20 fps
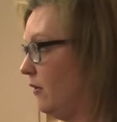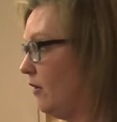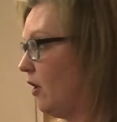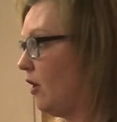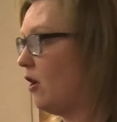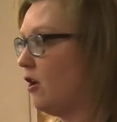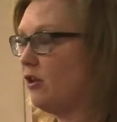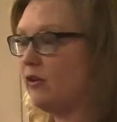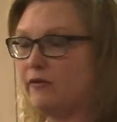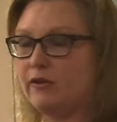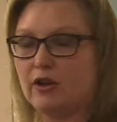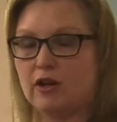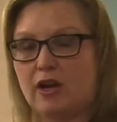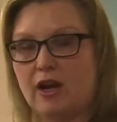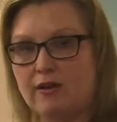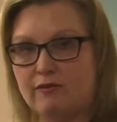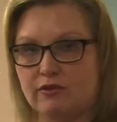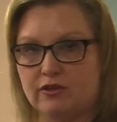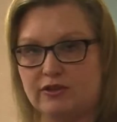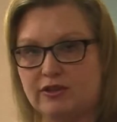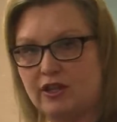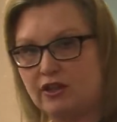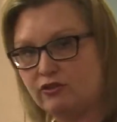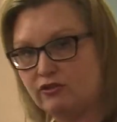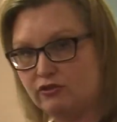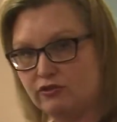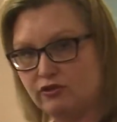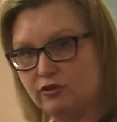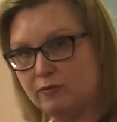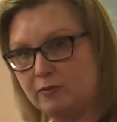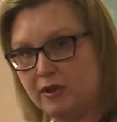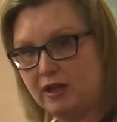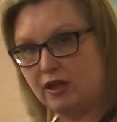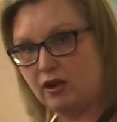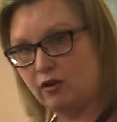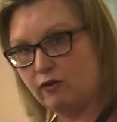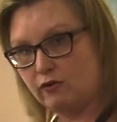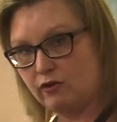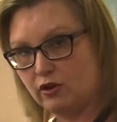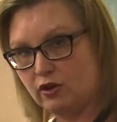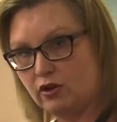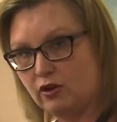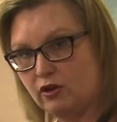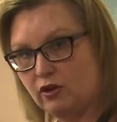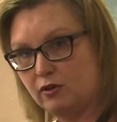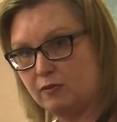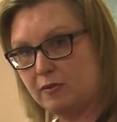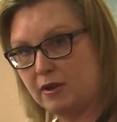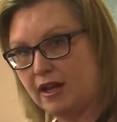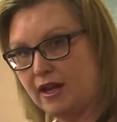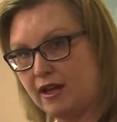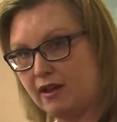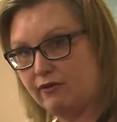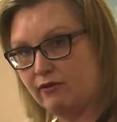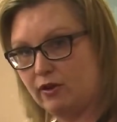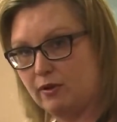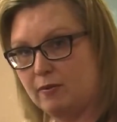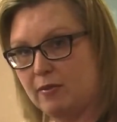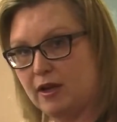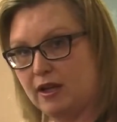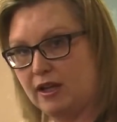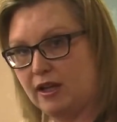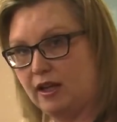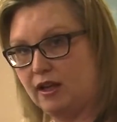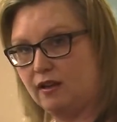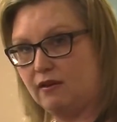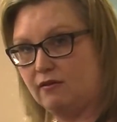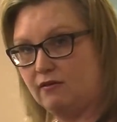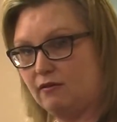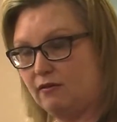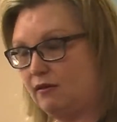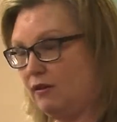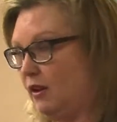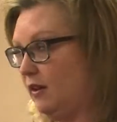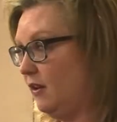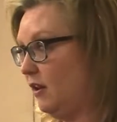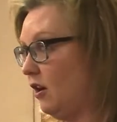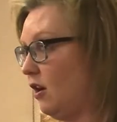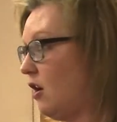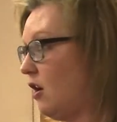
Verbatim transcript: All of their conversations are being overheard by everybody in the